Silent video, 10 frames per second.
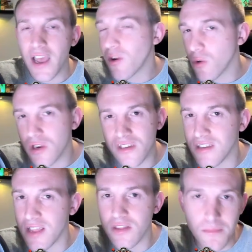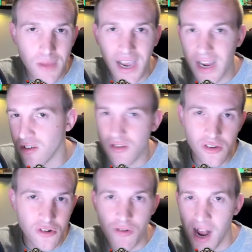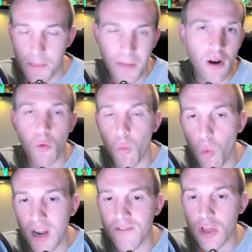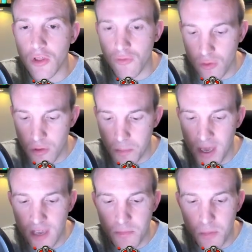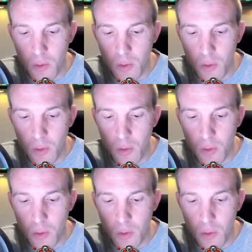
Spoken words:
in order to send the miners or the drag bat or whatever through the base.